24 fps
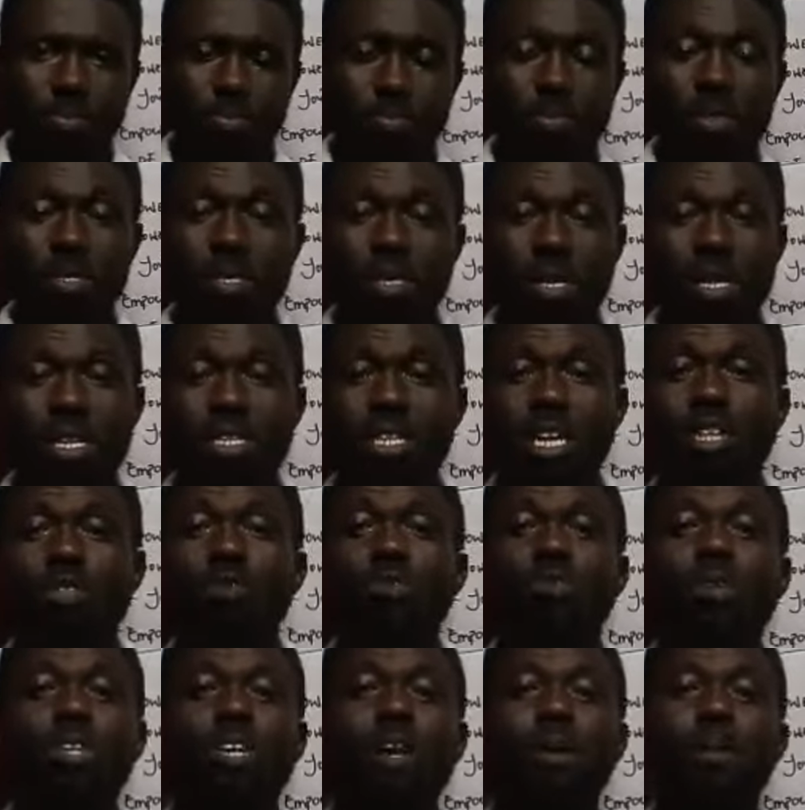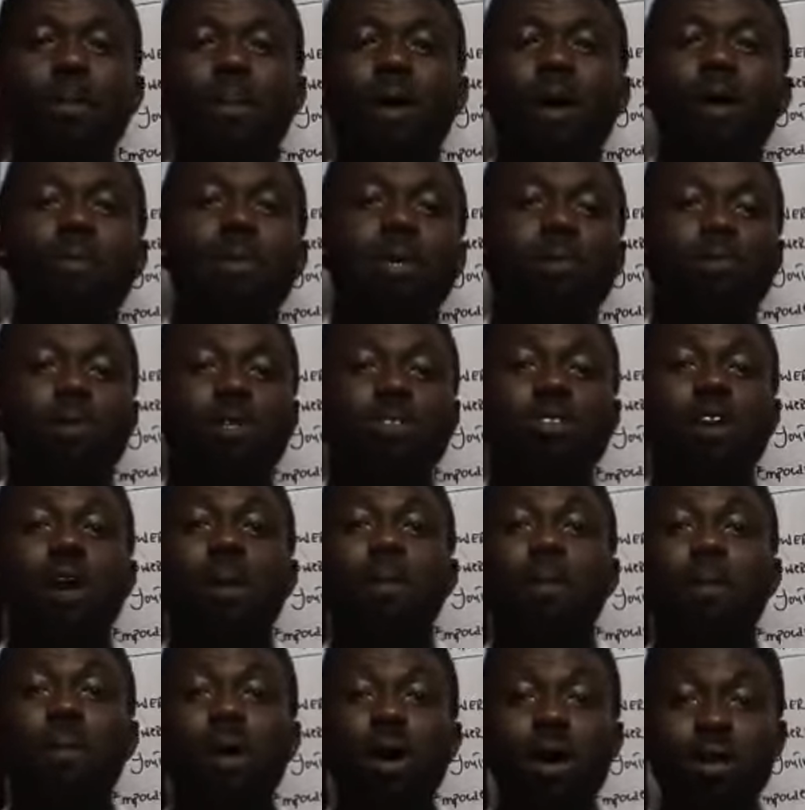Basically, that's what empowerment. When you
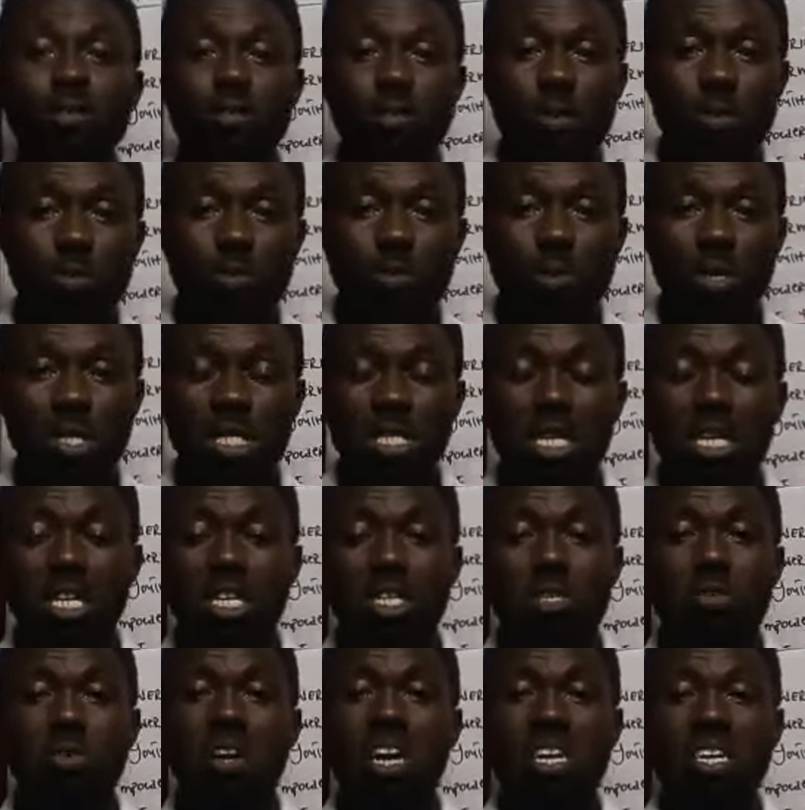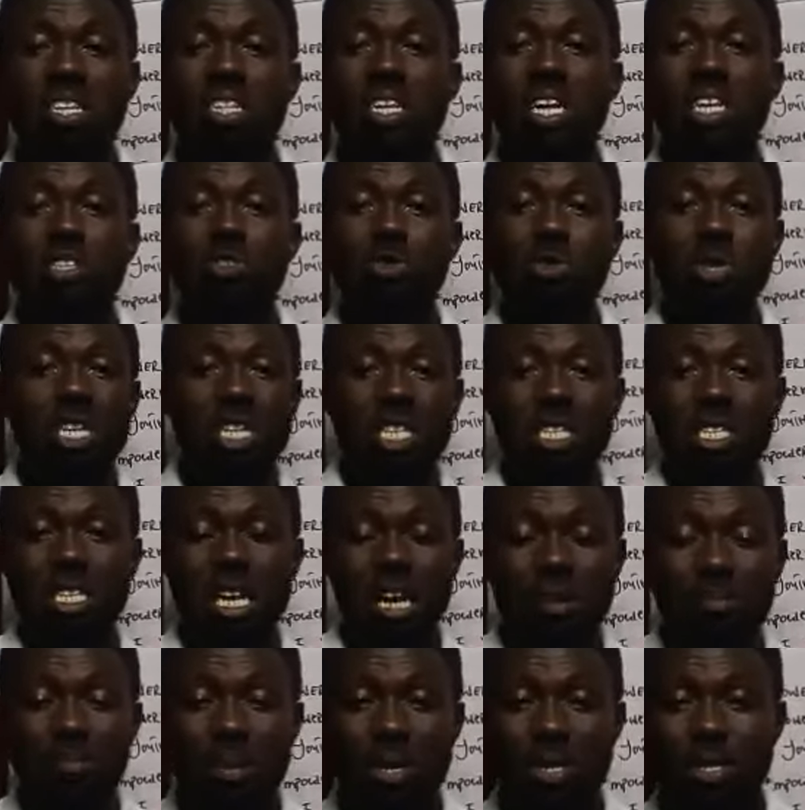empower someone, you are either training
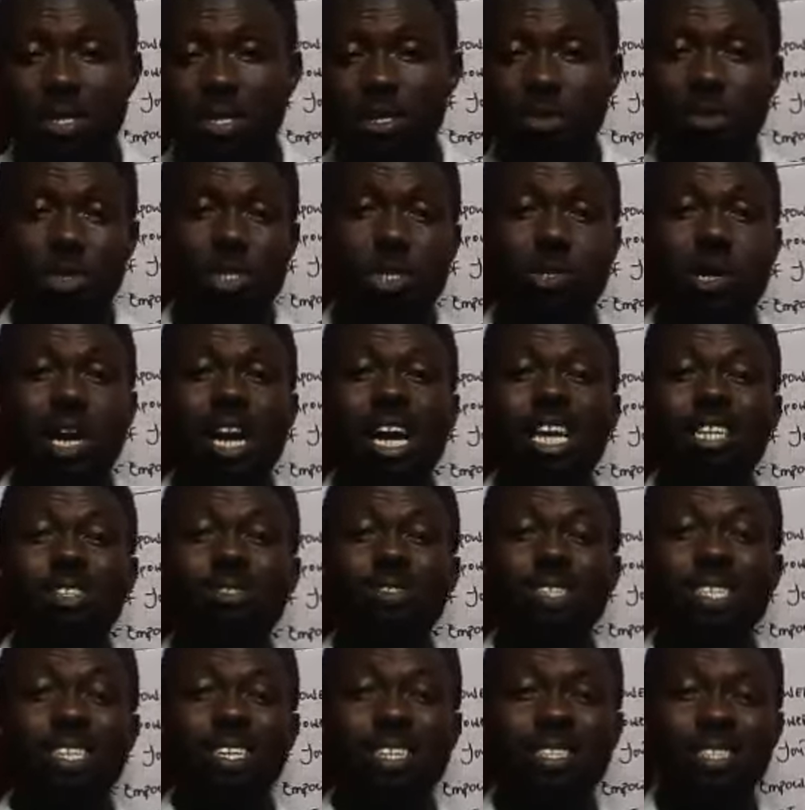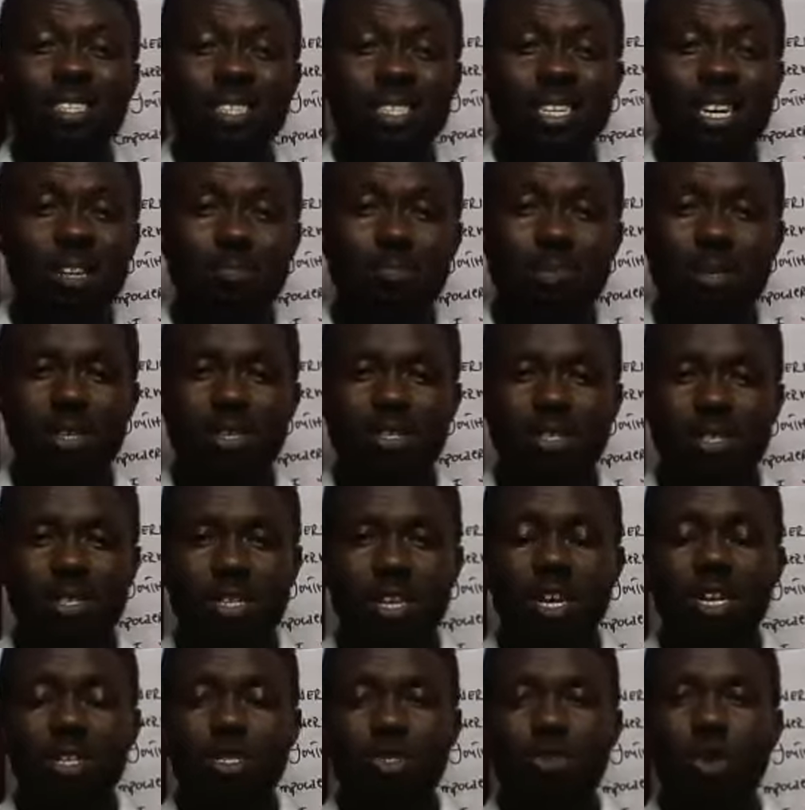that person or you are educating that person
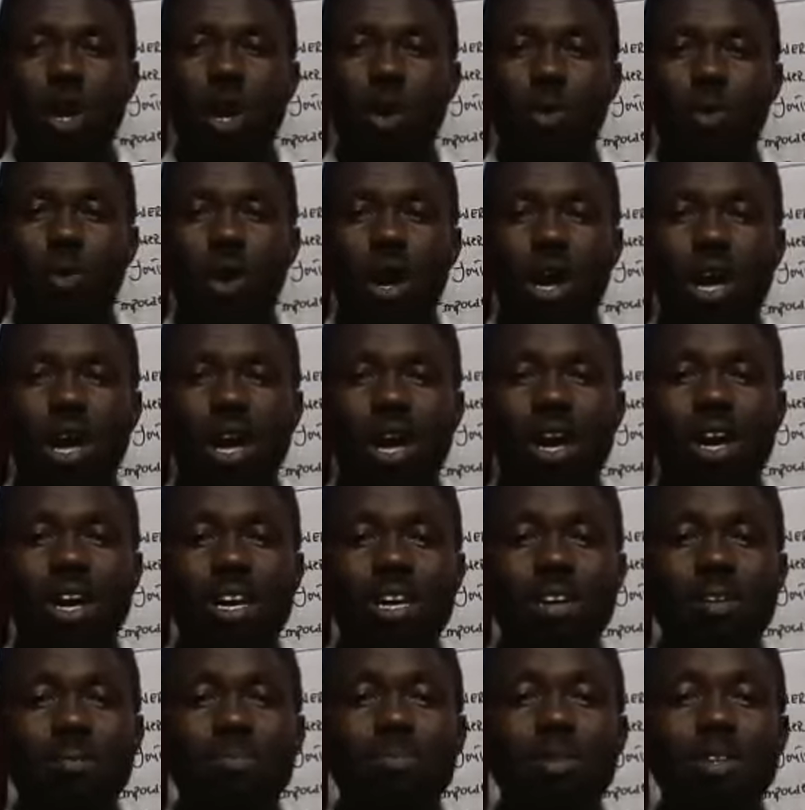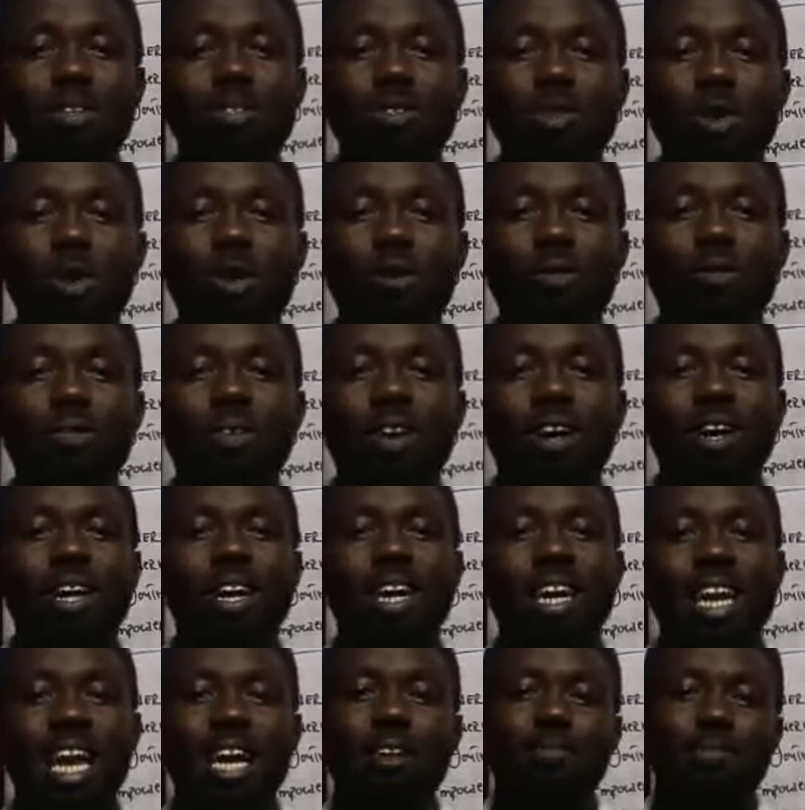to acquire a means of
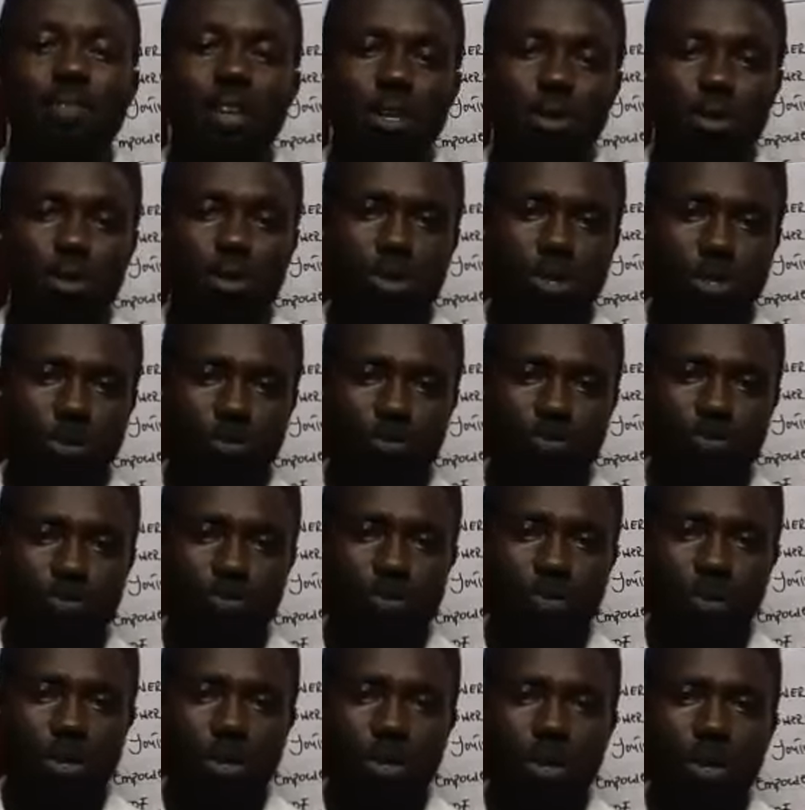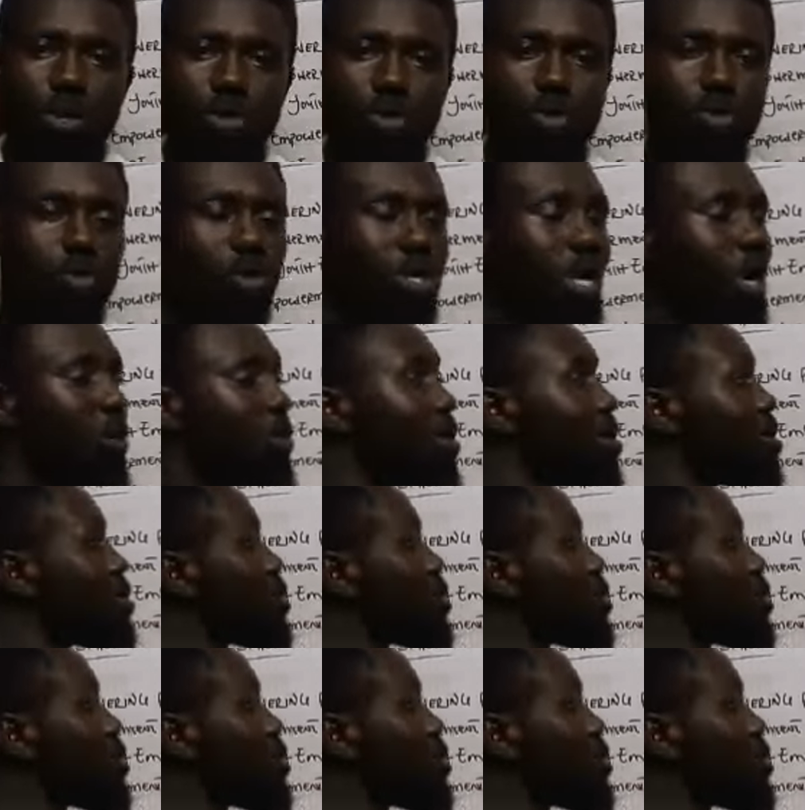livelihood. So now, when